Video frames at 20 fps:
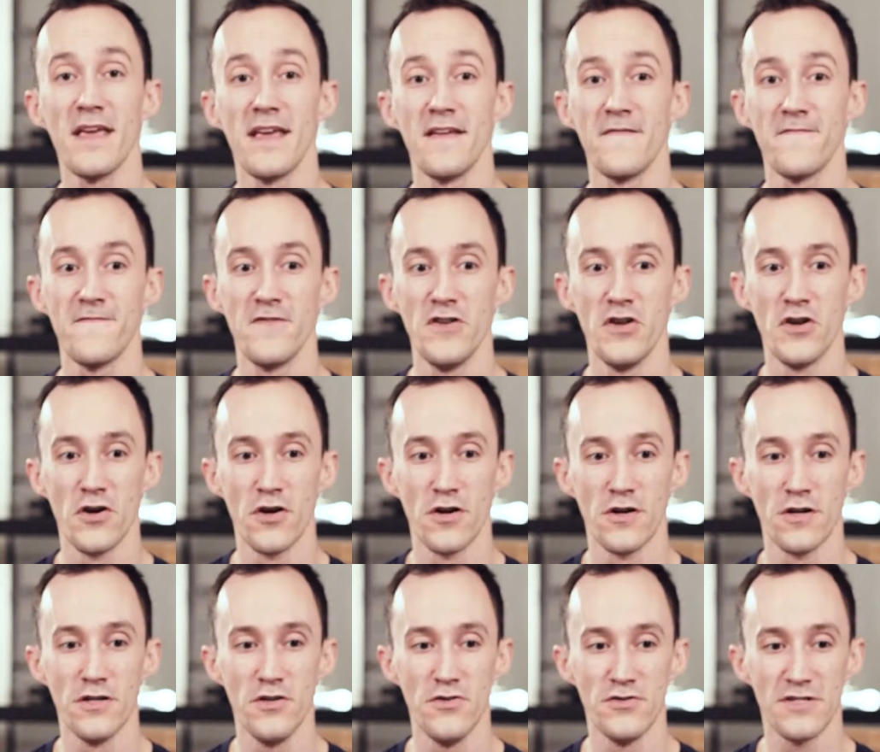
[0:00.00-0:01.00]
if
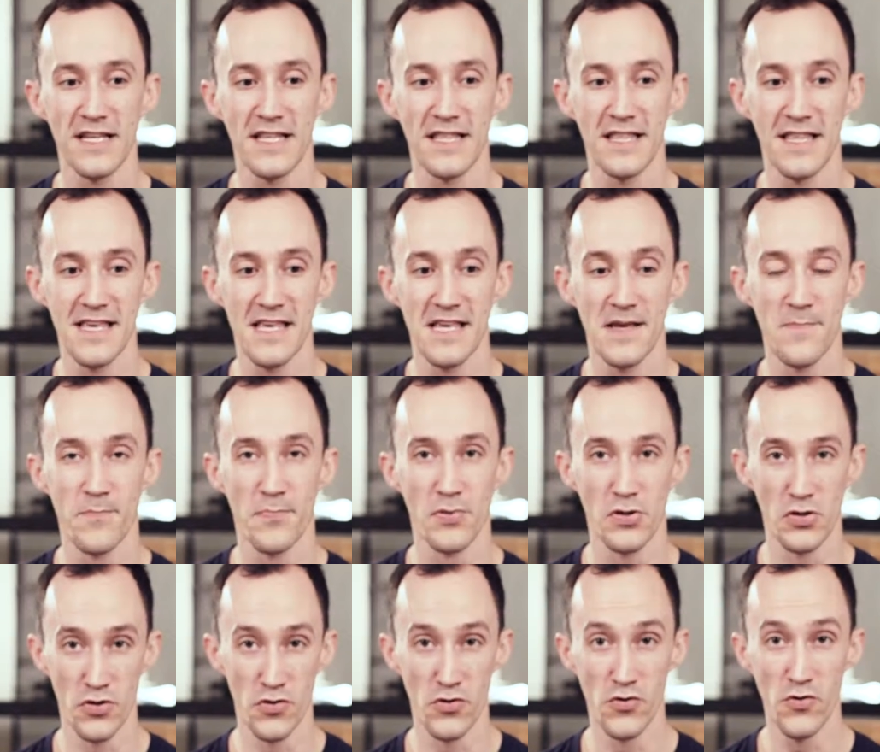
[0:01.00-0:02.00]
you're using the
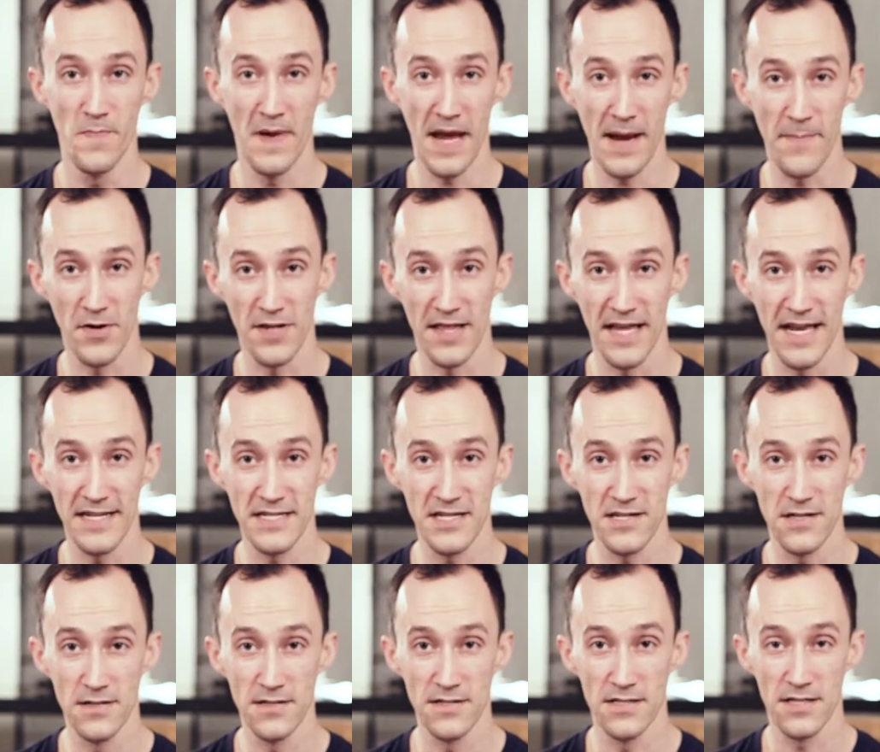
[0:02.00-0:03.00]
blue paper
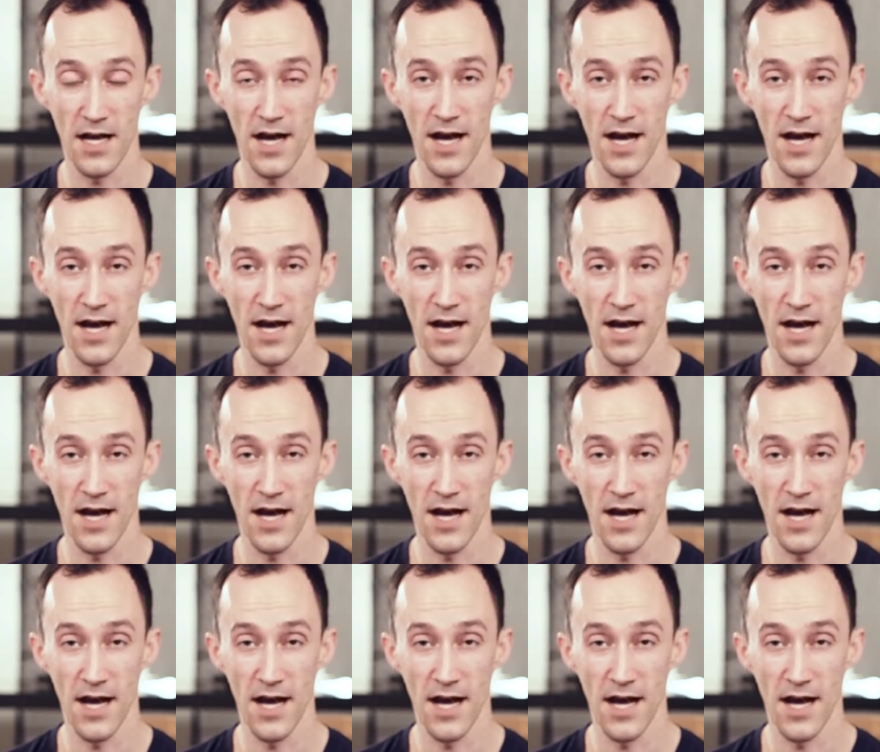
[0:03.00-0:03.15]
lanterns,